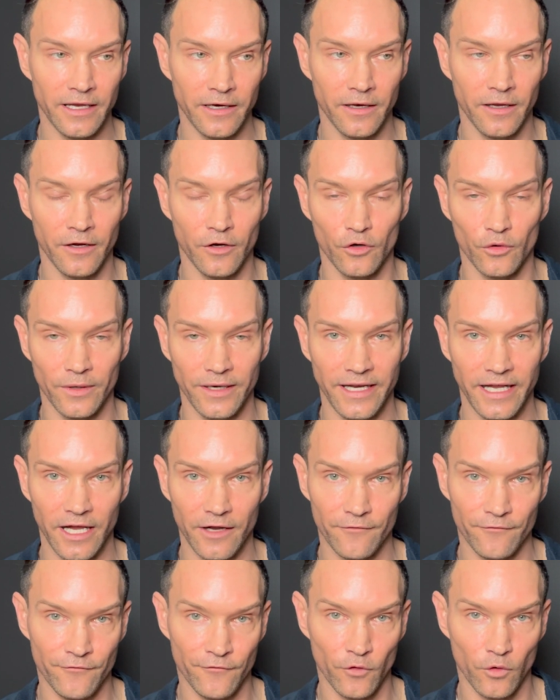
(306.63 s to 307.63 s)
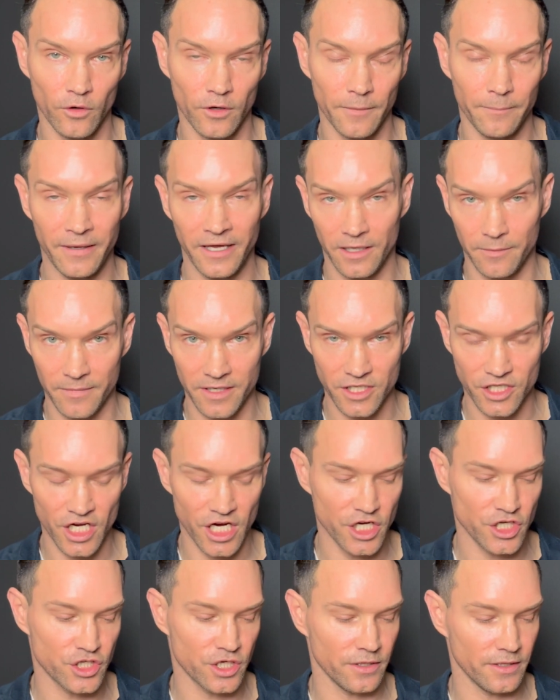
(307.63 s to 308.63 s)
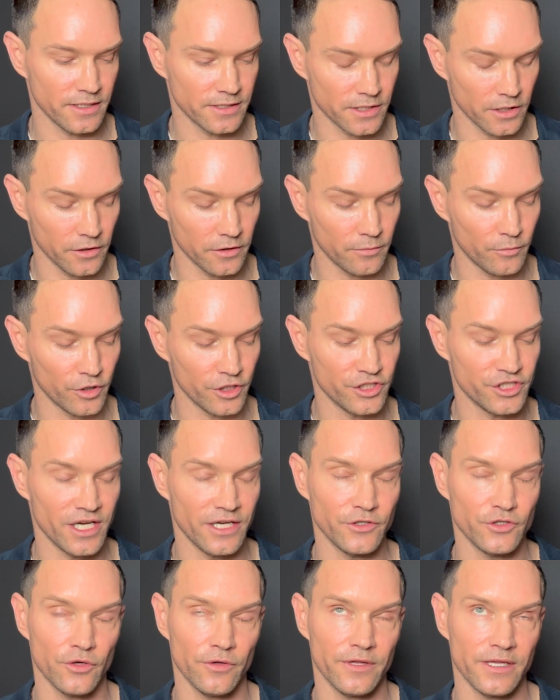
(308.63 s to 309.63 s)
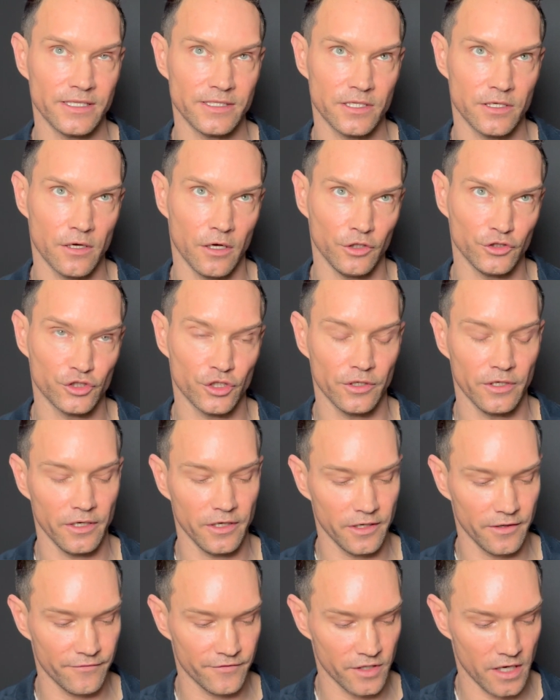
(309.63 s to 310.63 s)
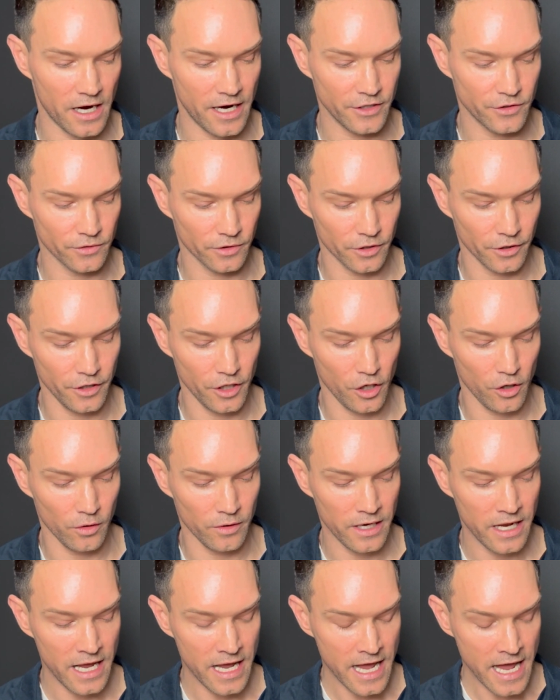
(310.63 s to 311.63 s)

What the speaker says: ingredient for pigmentation that's a little more gentle, that's an alternative to hydroquinone.